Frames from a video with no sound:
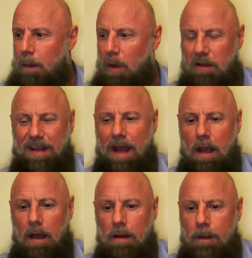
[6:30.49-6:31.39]
But I tell
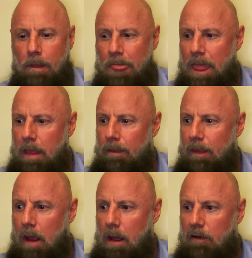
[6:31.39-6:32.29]
you,
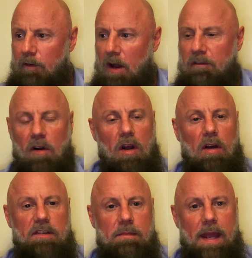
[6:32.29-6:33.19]
if I find
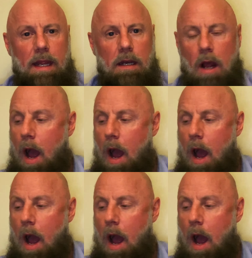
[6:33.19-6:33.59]
Aussie Man,